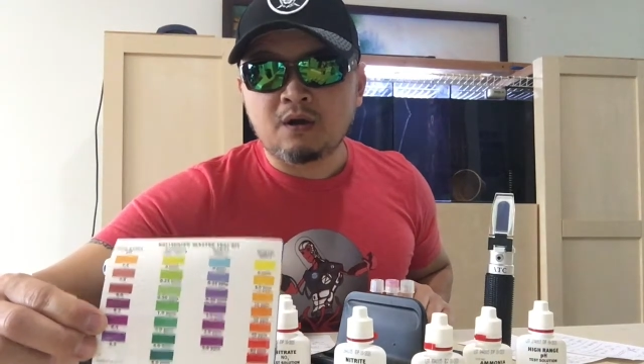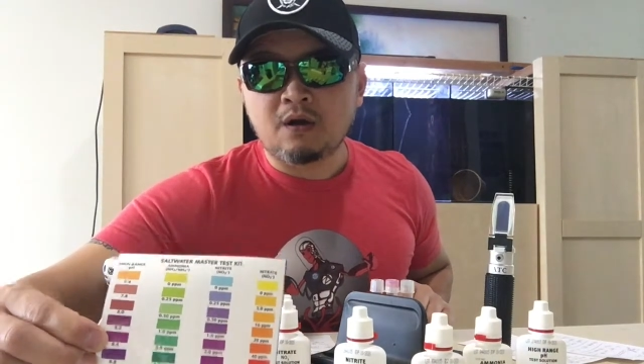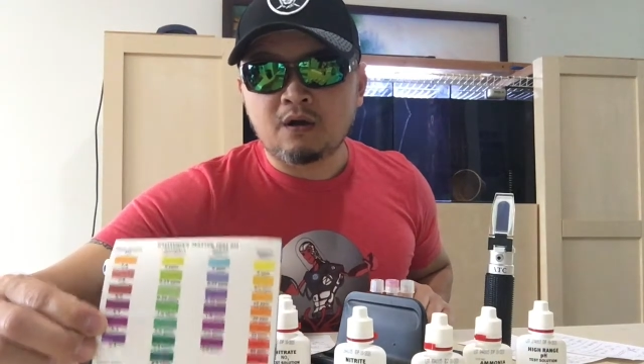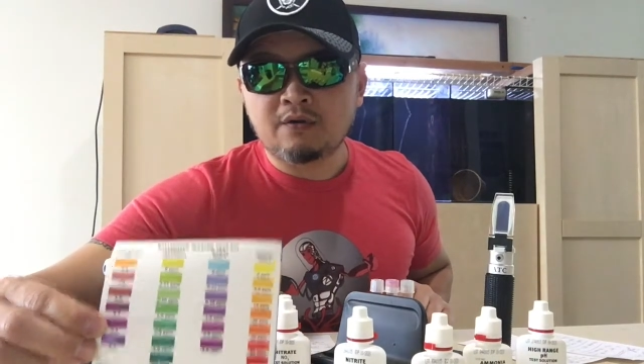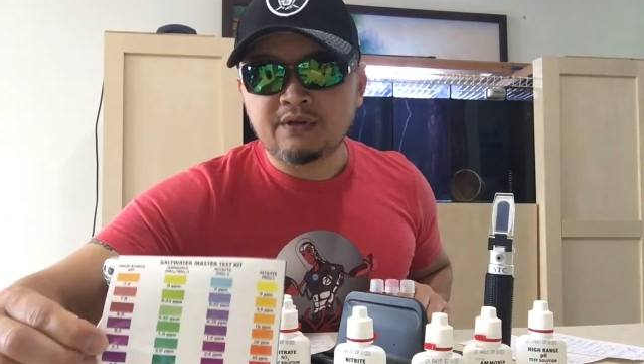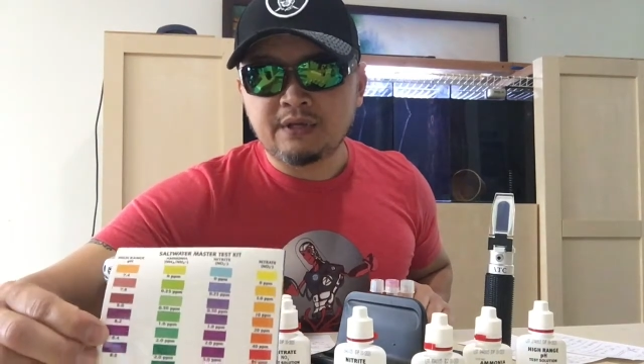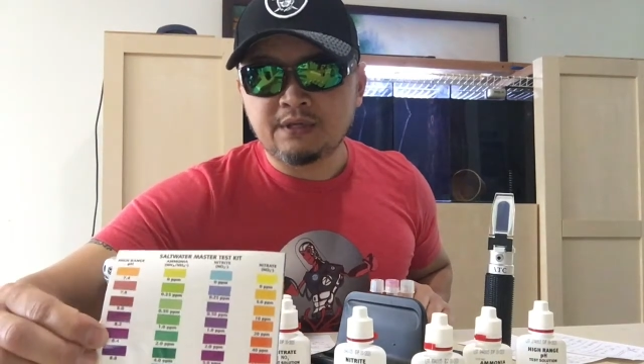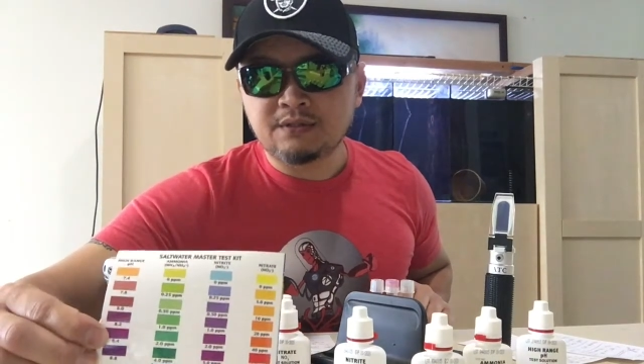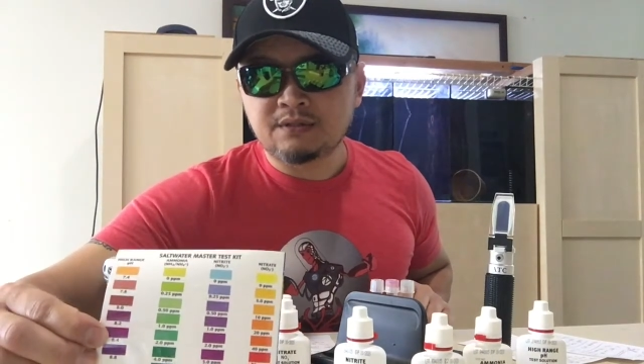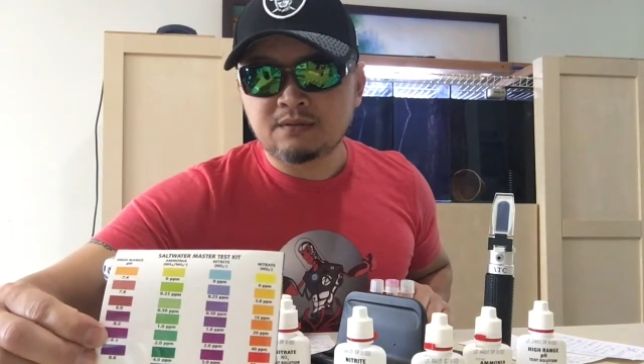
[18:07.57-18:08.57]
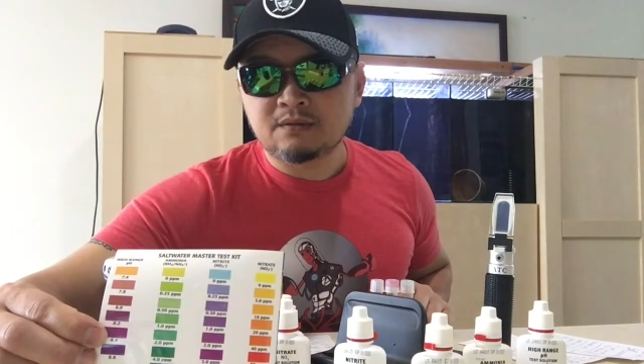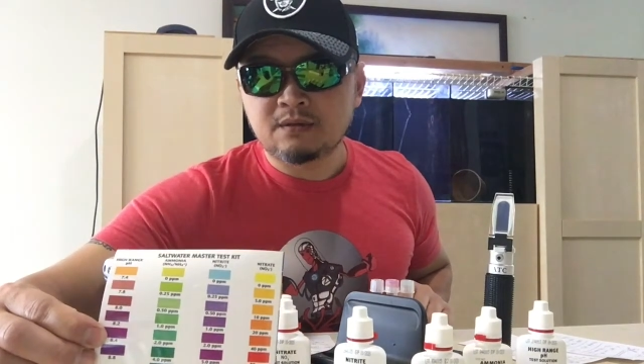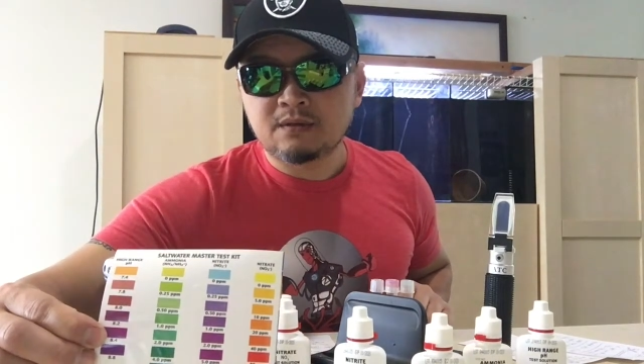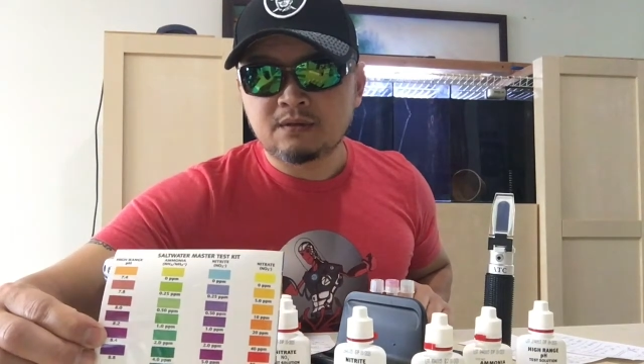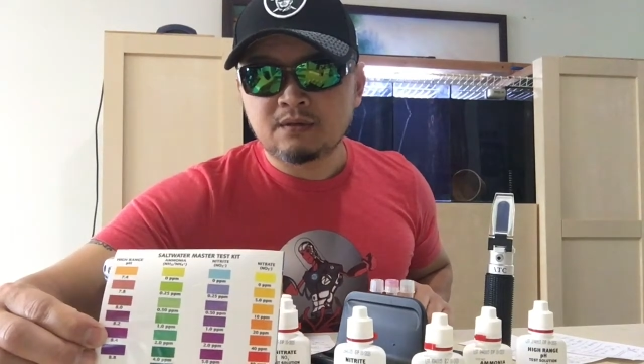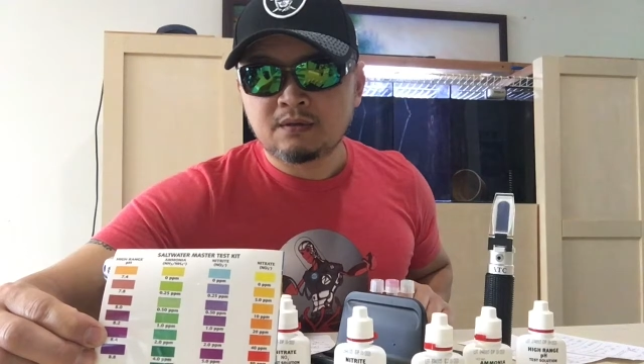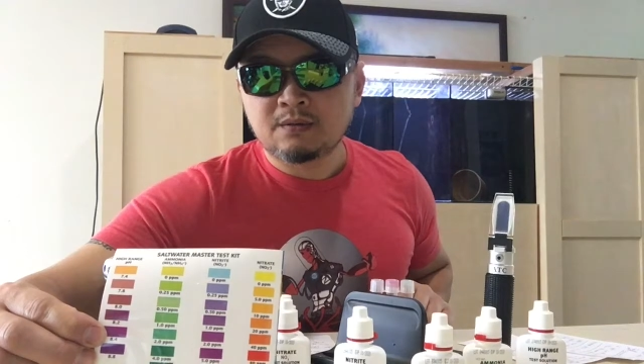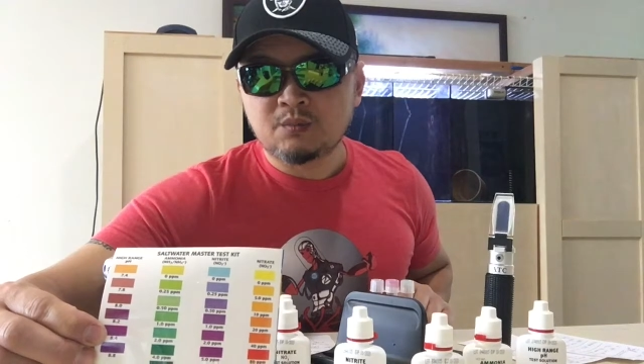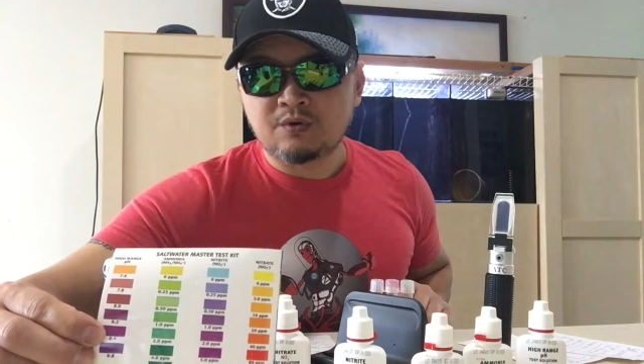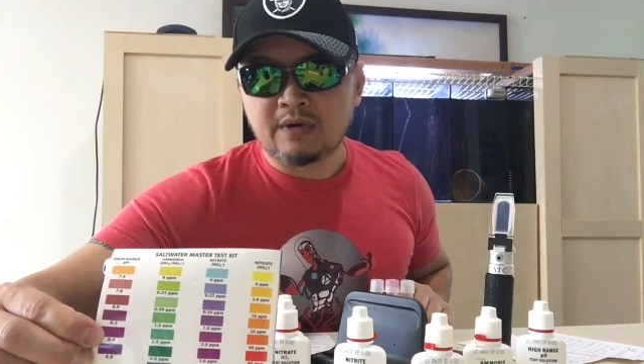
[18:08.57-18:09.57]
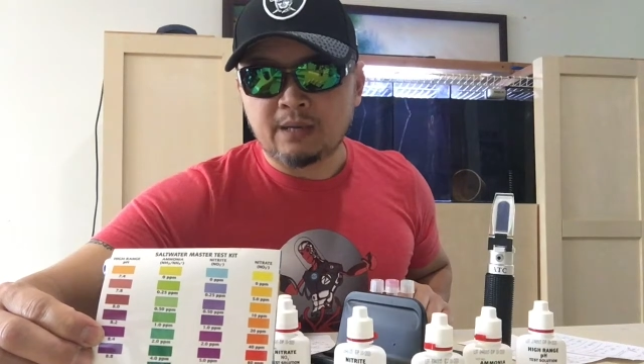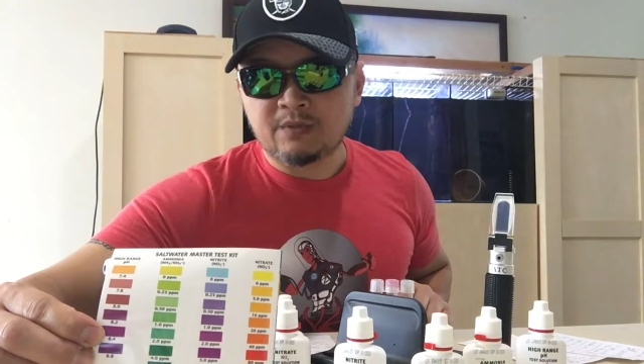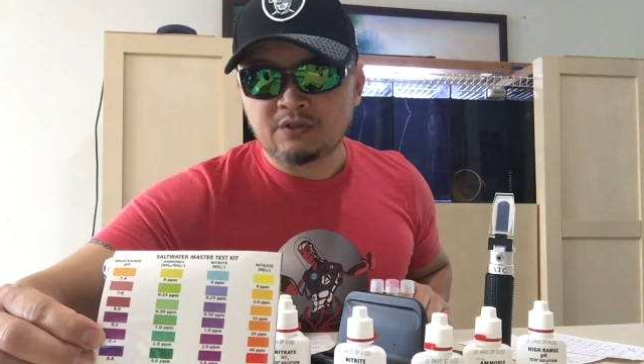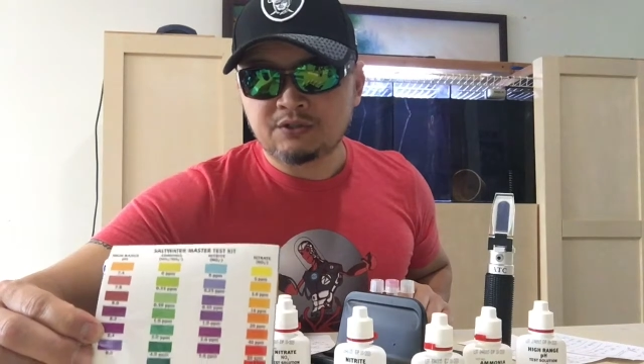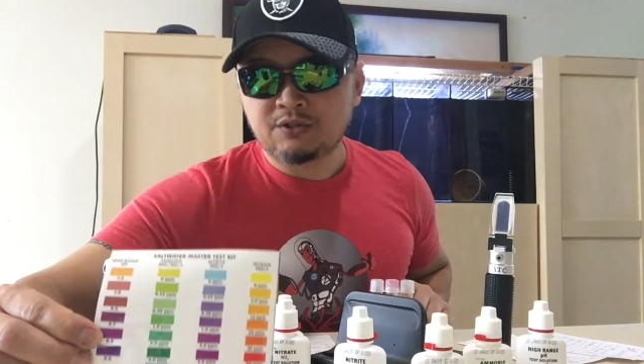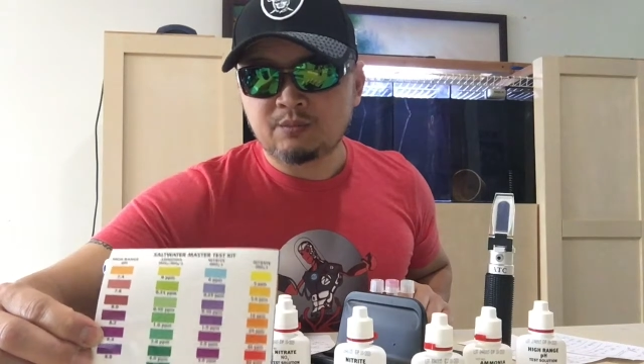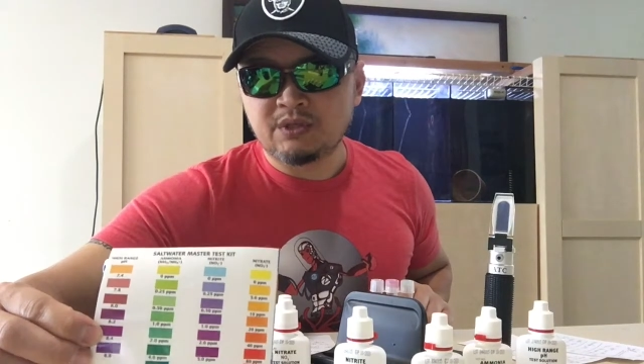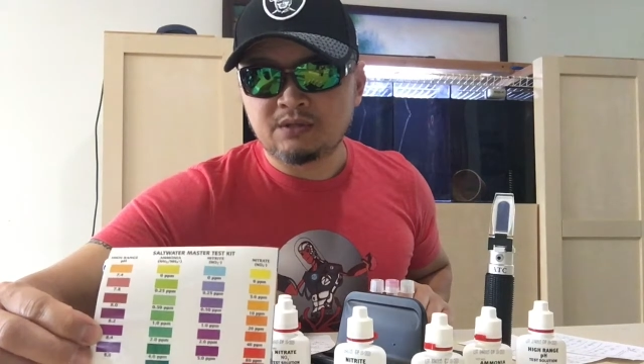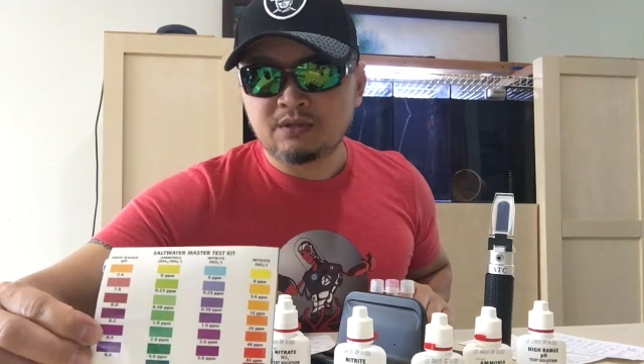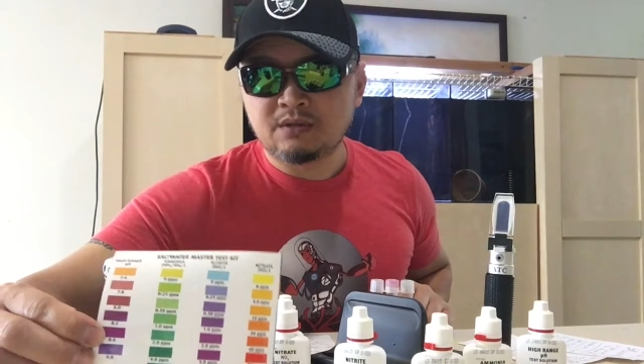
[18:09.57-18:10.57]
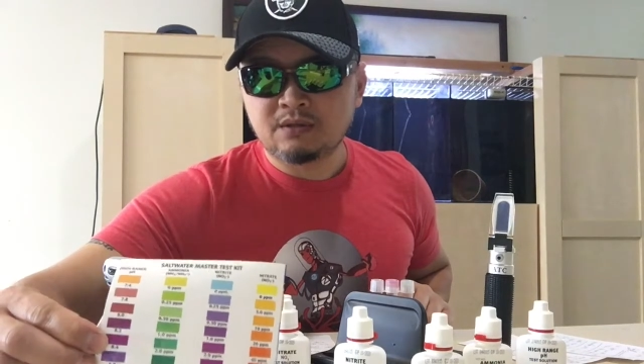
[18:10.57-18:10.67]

all these parameters should be